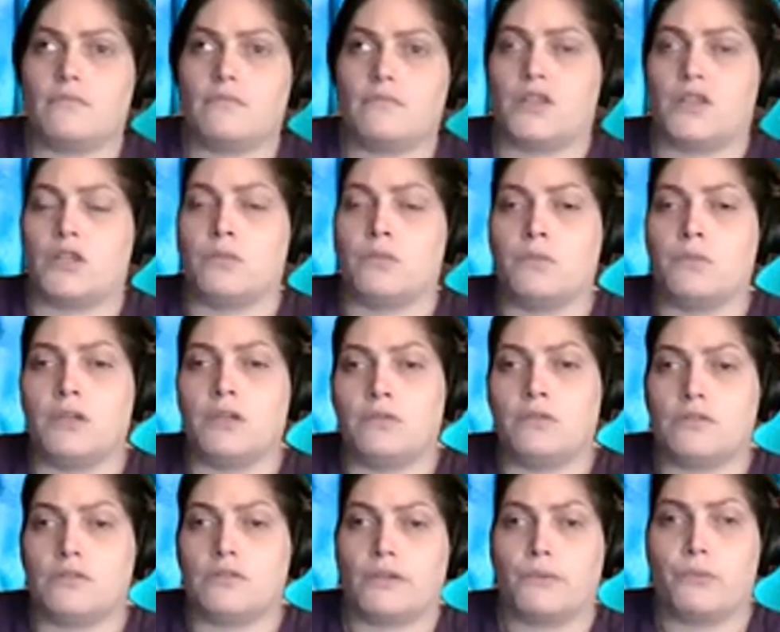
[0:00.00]
commuting
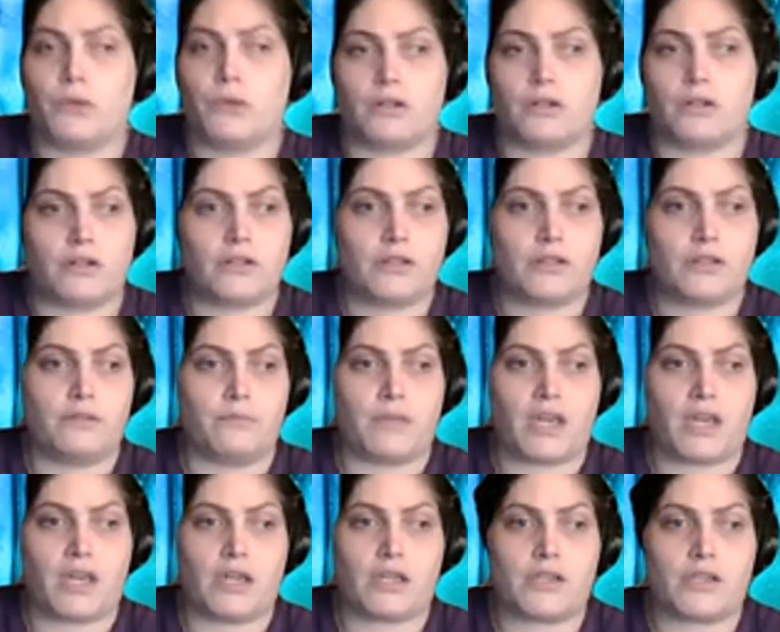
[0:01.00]
to work and
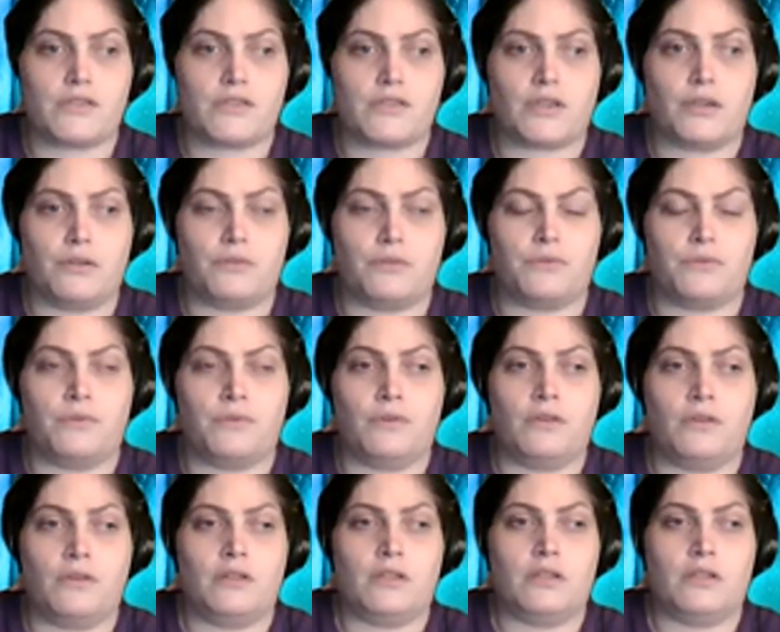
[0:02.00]
back. So
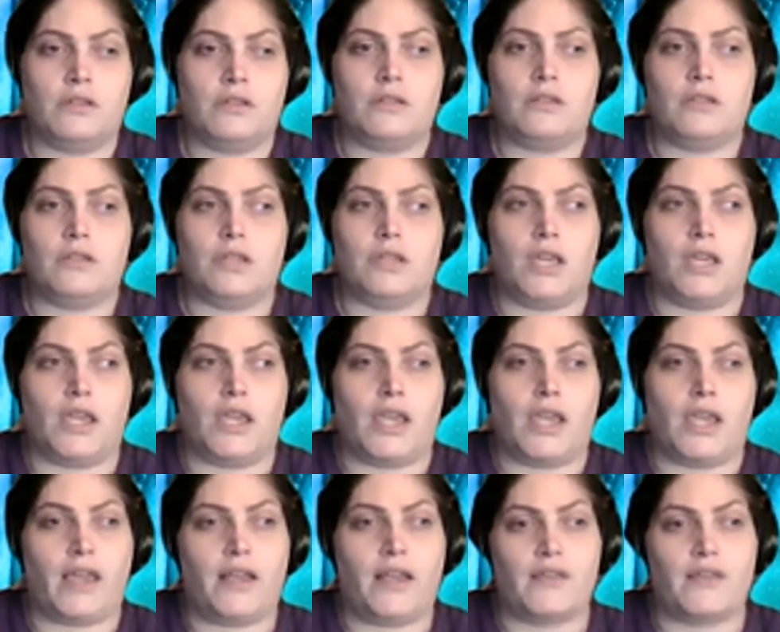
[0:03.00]
he
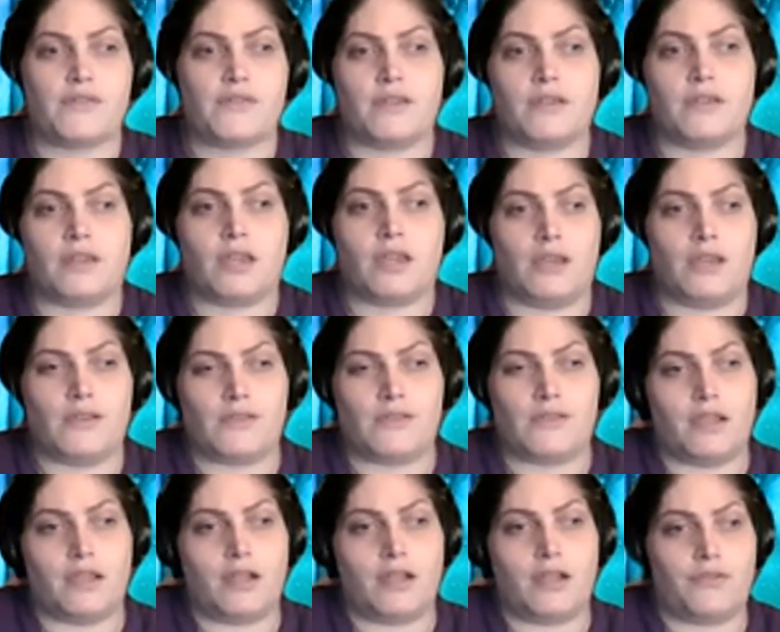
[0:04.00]
has it in case
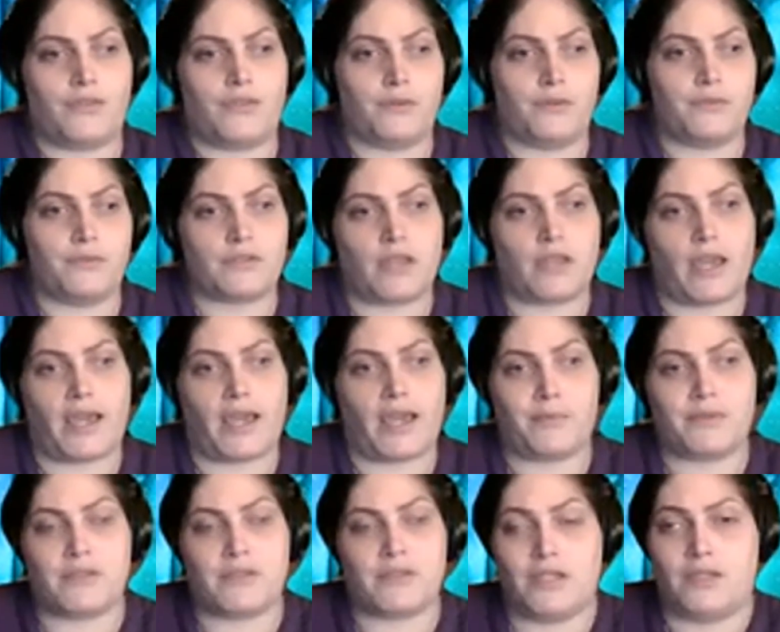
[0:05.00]
anything was to
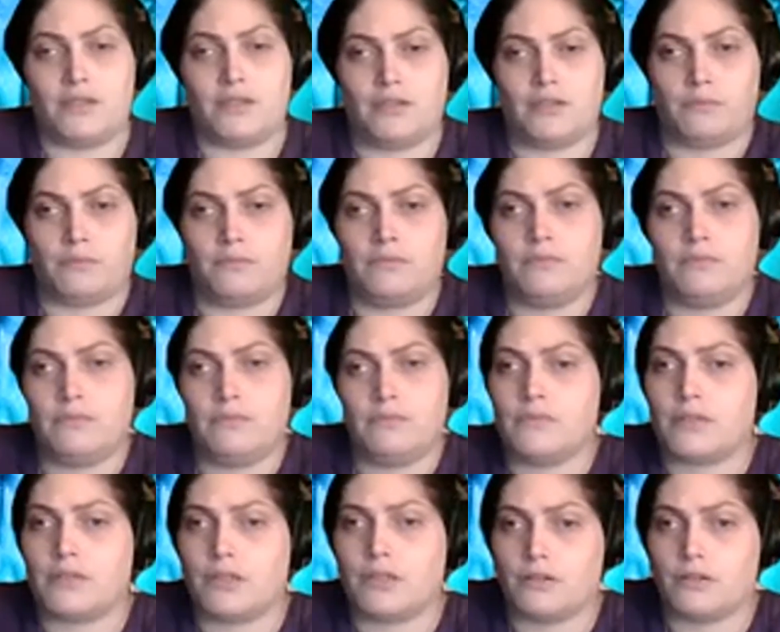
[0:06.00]
happen to him.
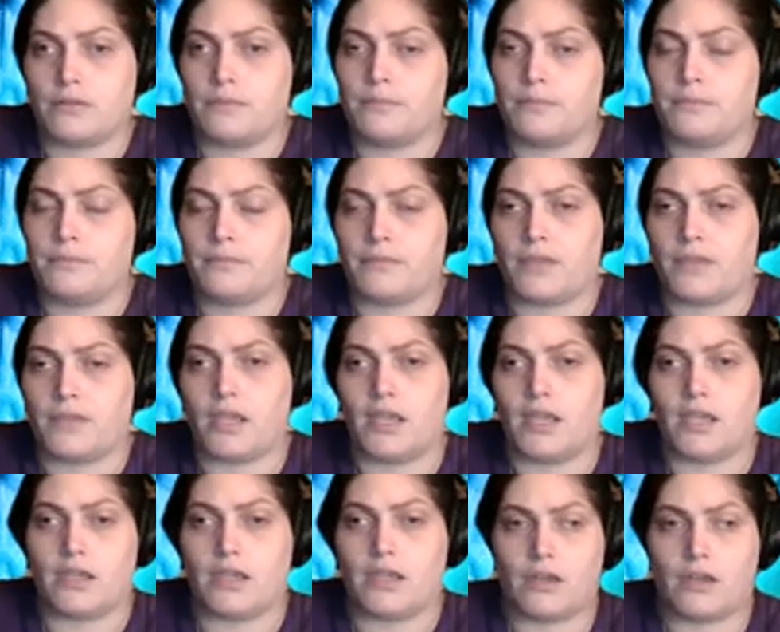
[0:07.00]

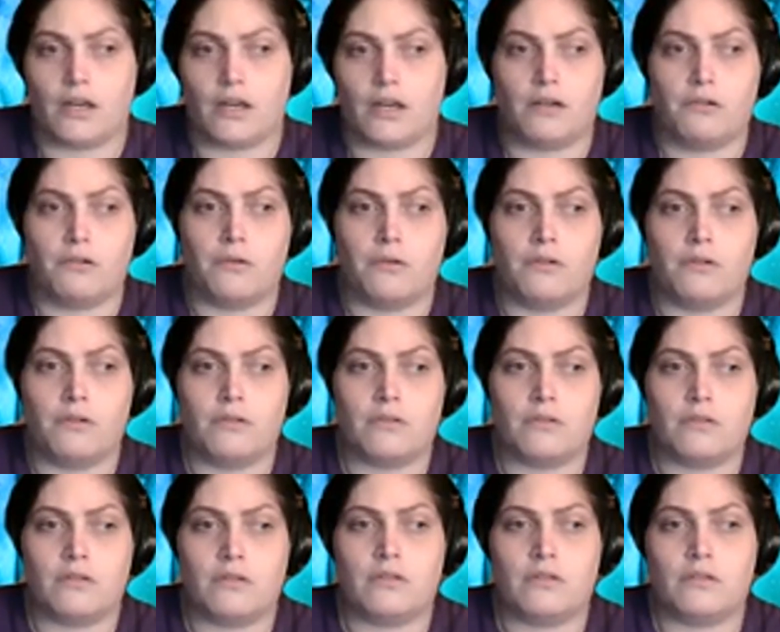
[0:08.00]
He can call
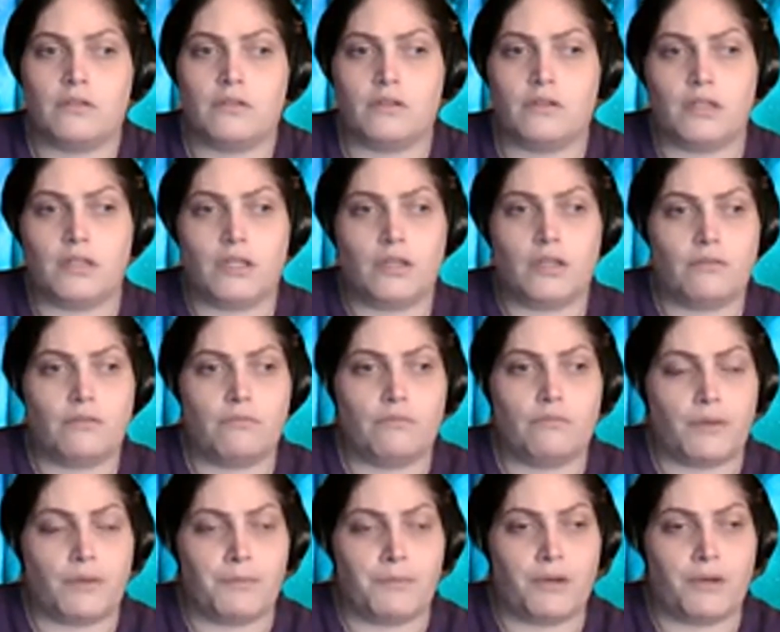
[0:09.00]

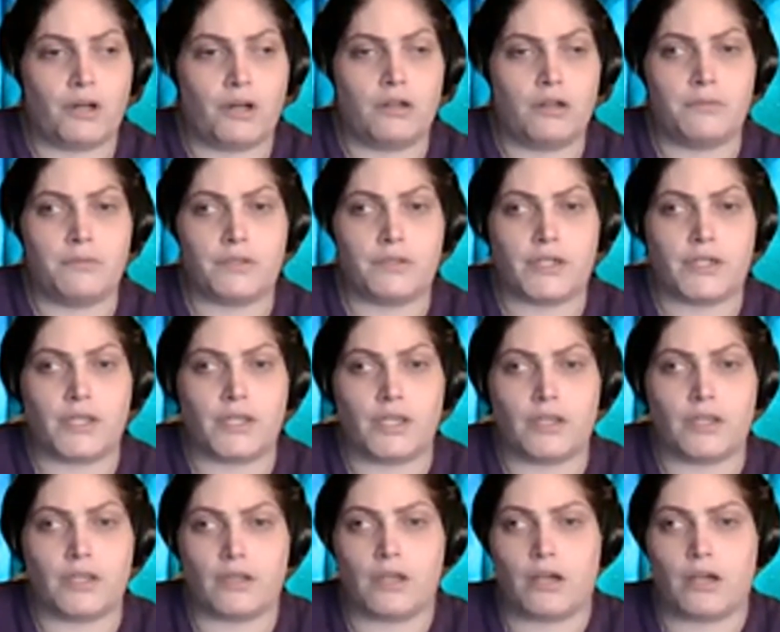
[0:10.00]
my mom or he
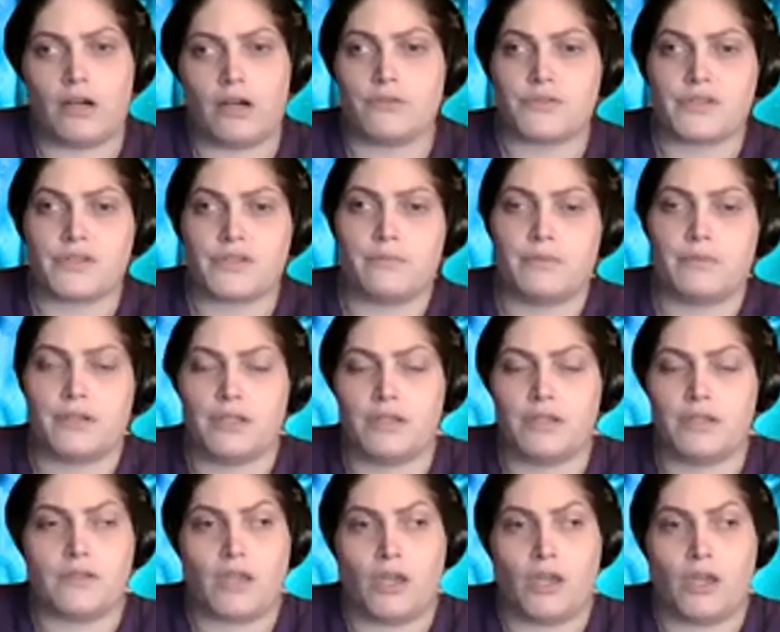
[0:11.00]
can call
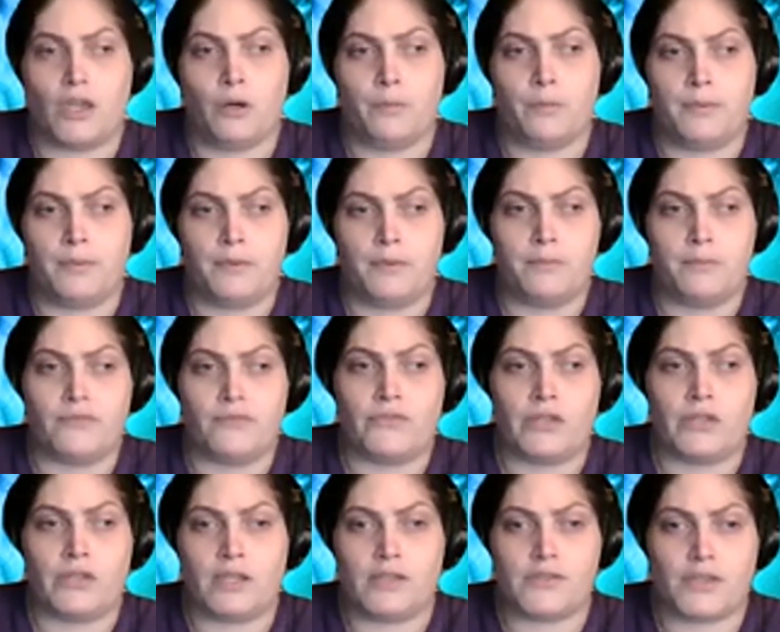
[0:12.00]
somebody to help him if
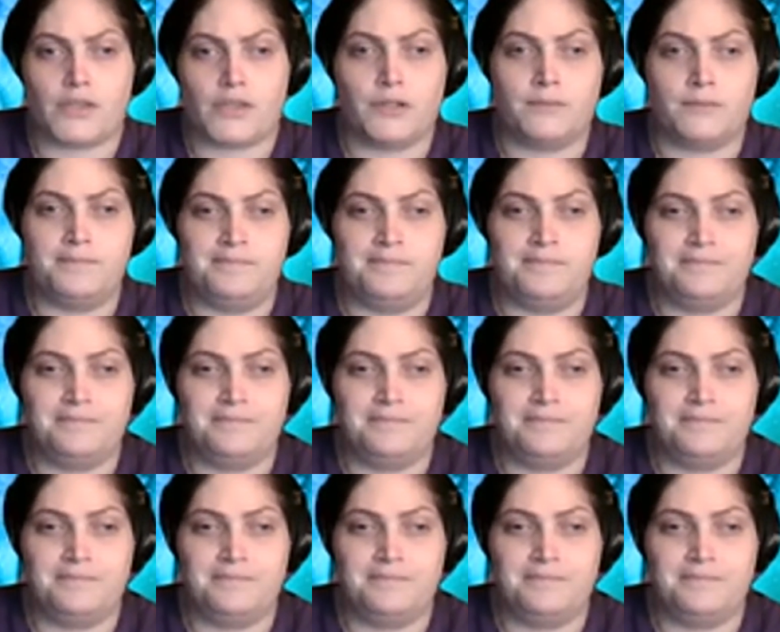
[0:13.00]
he needs help.